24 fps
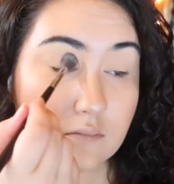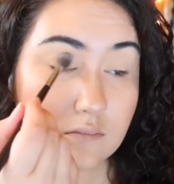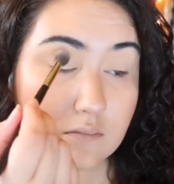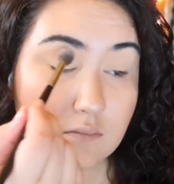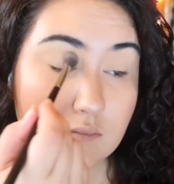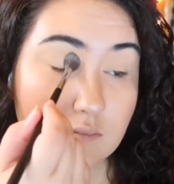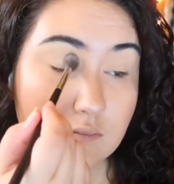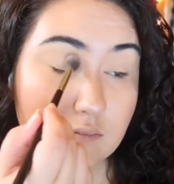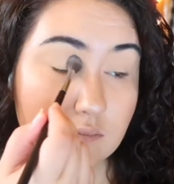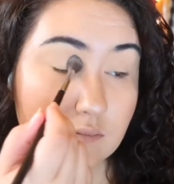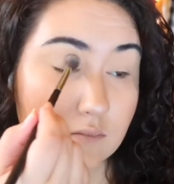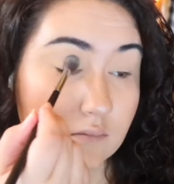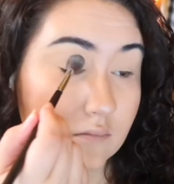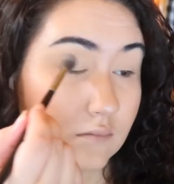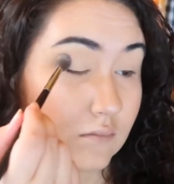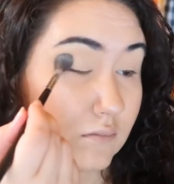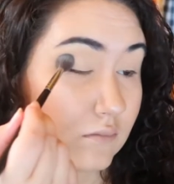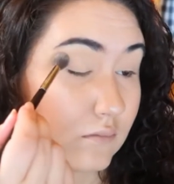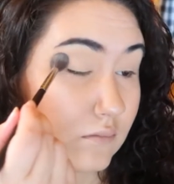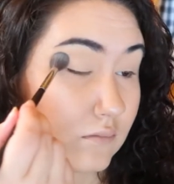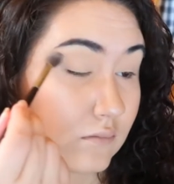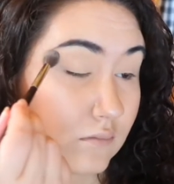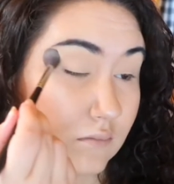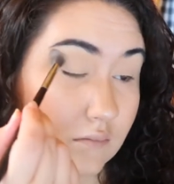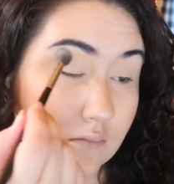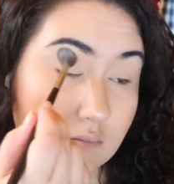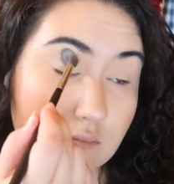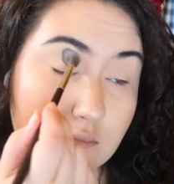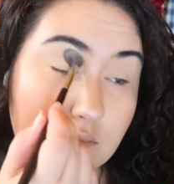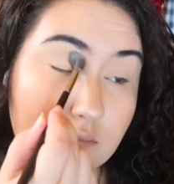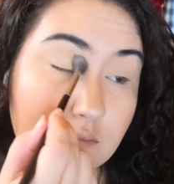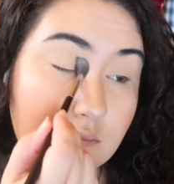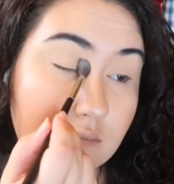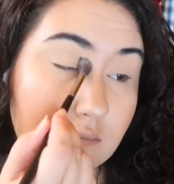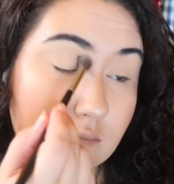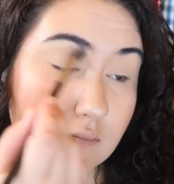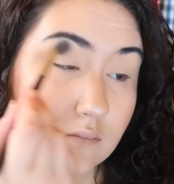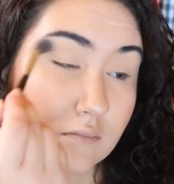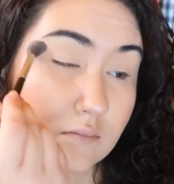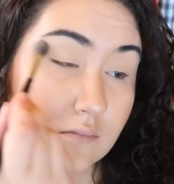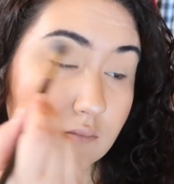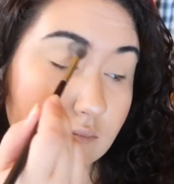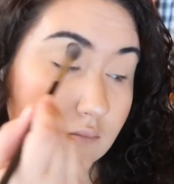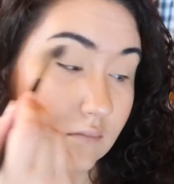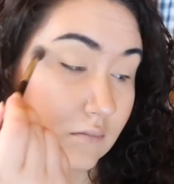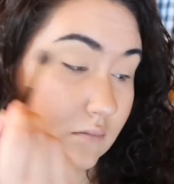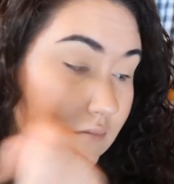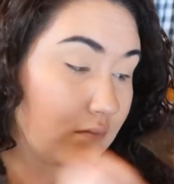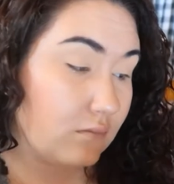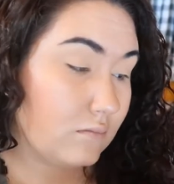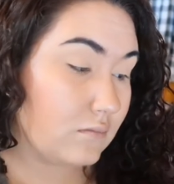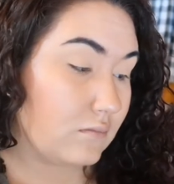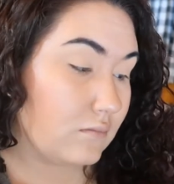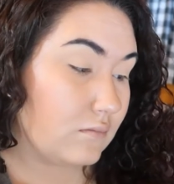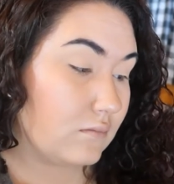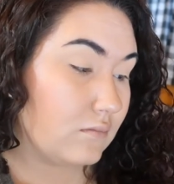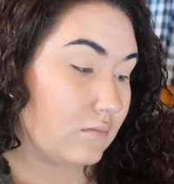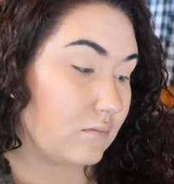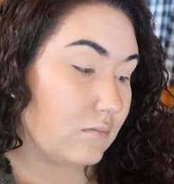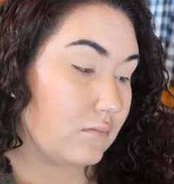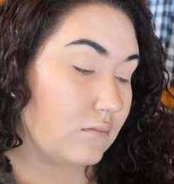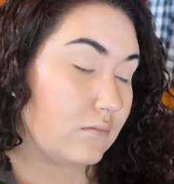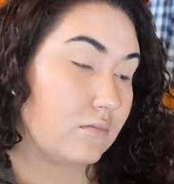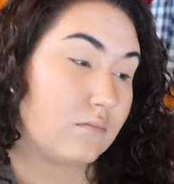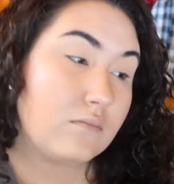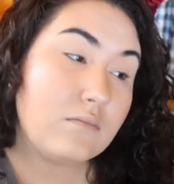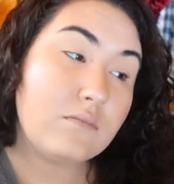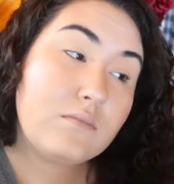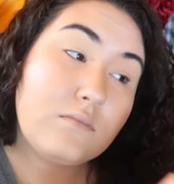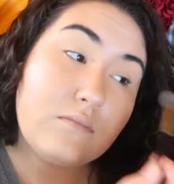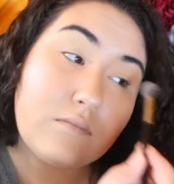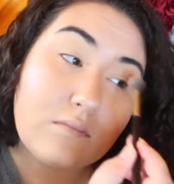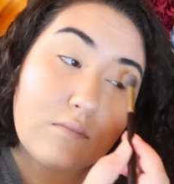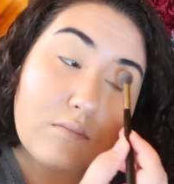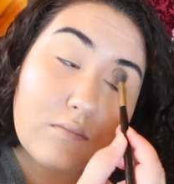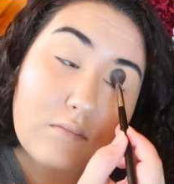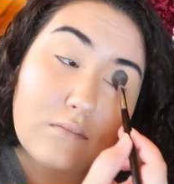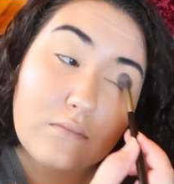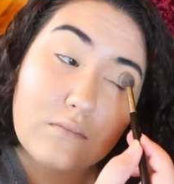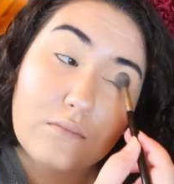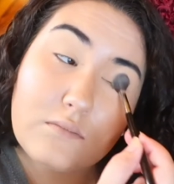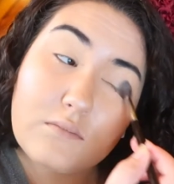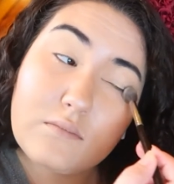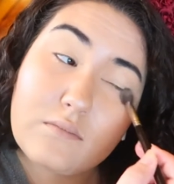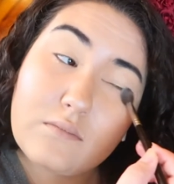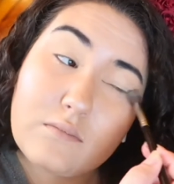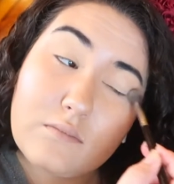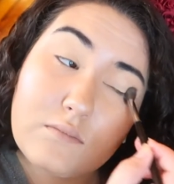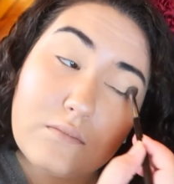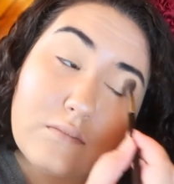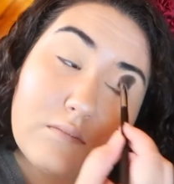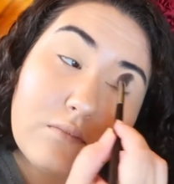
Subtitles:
Nobody speaks.